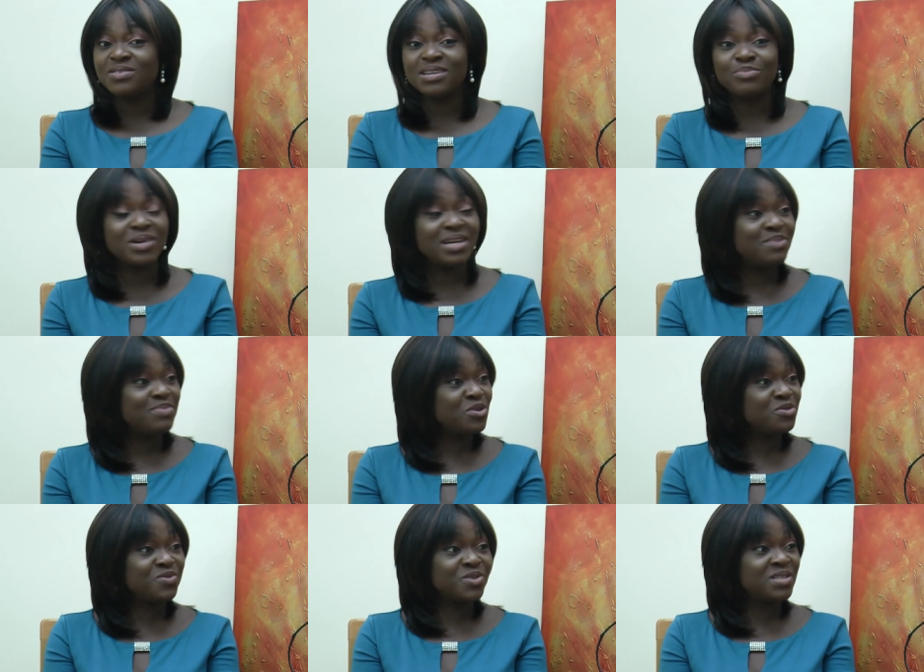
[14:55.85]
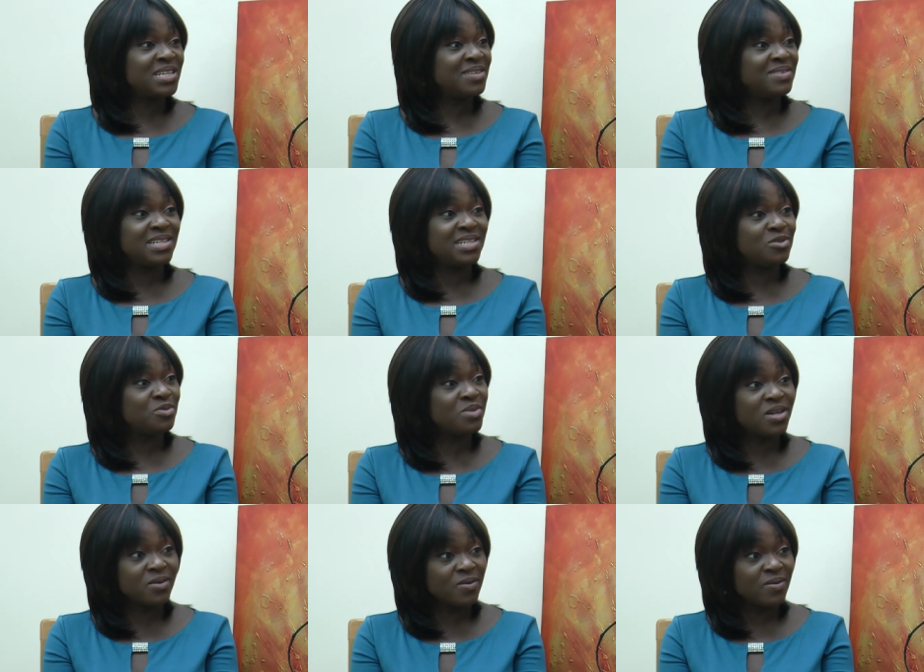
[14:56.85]
that Buhari may not fall down dead
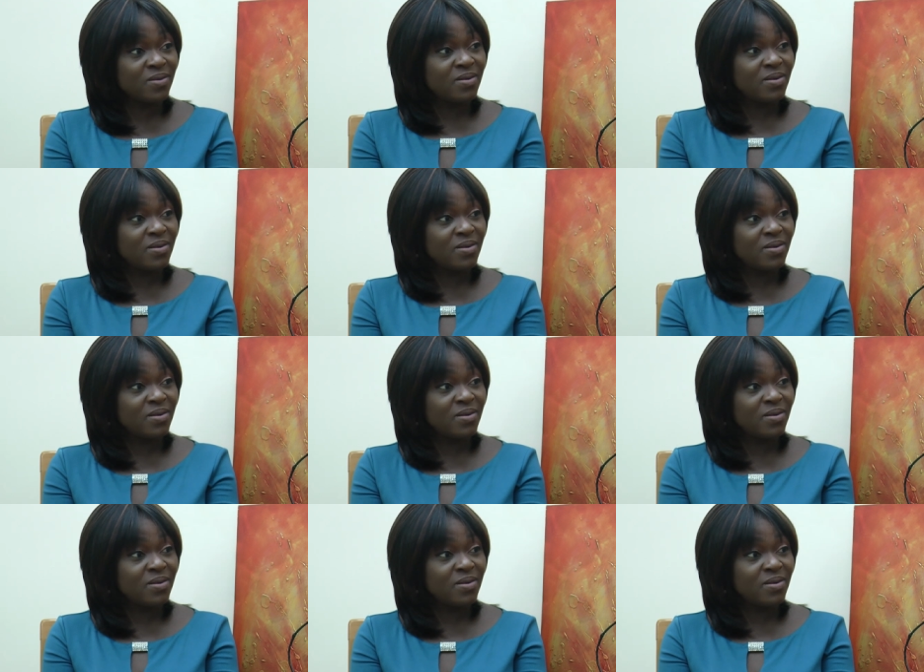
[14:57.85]
tomorrow?